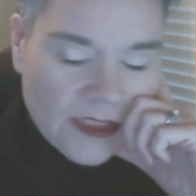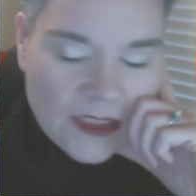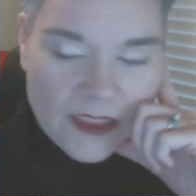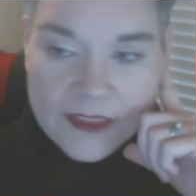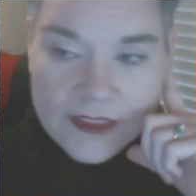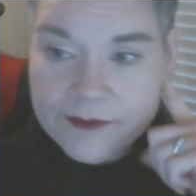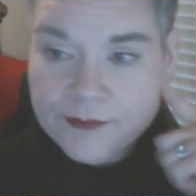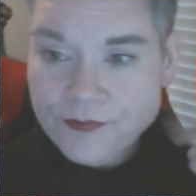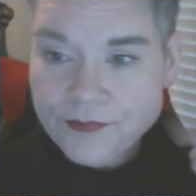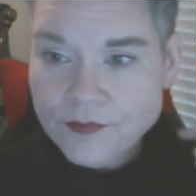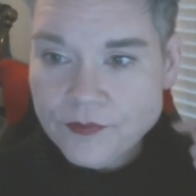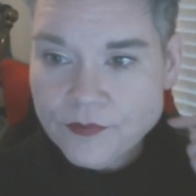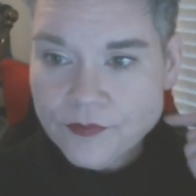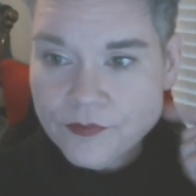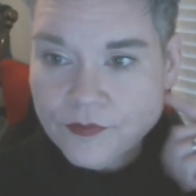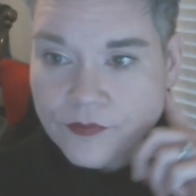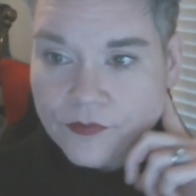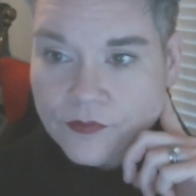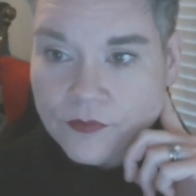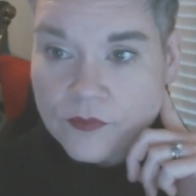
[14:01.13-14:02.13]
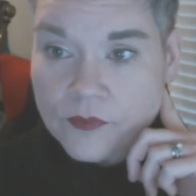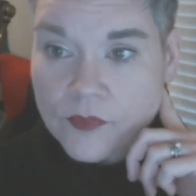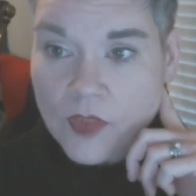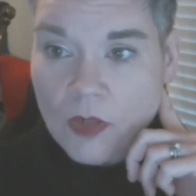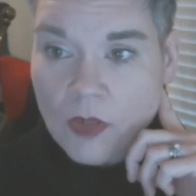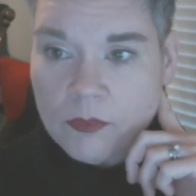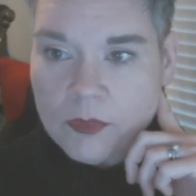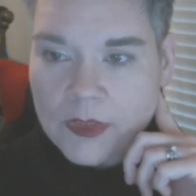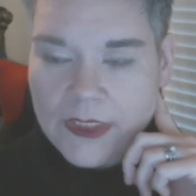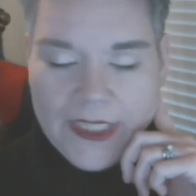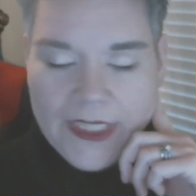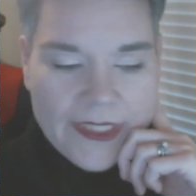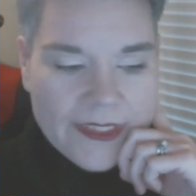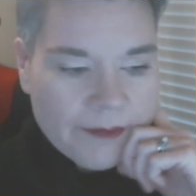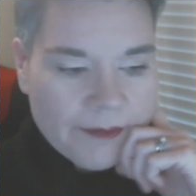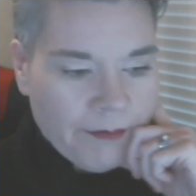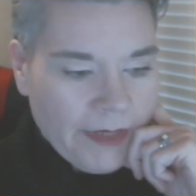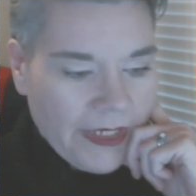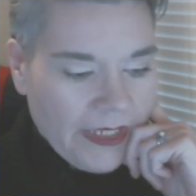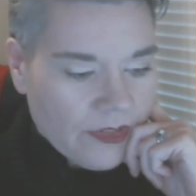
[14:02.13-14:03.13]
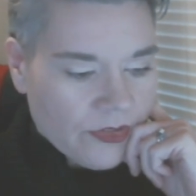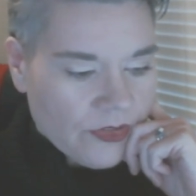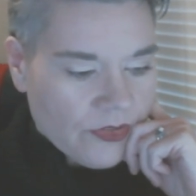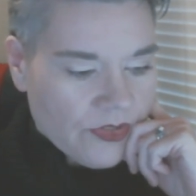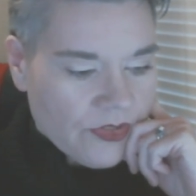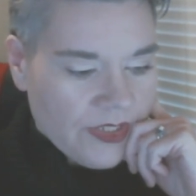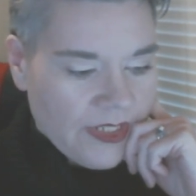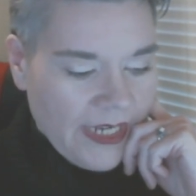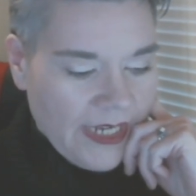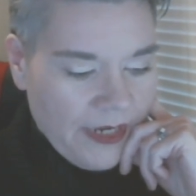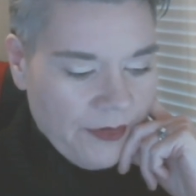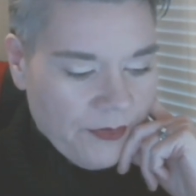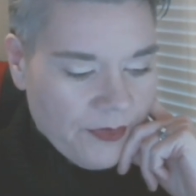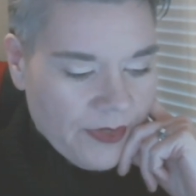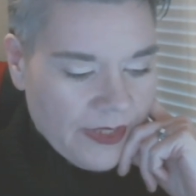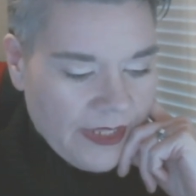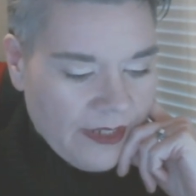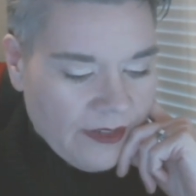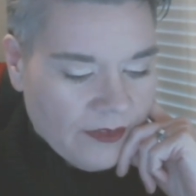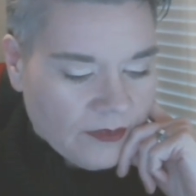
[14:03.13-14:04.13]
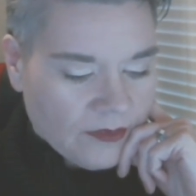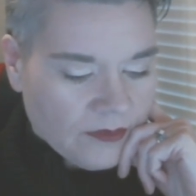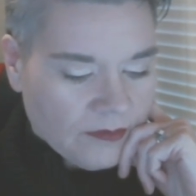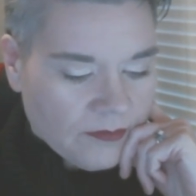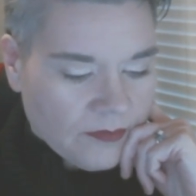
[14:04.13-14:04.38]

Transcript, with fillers: uh, hopefully, I can make it through the day without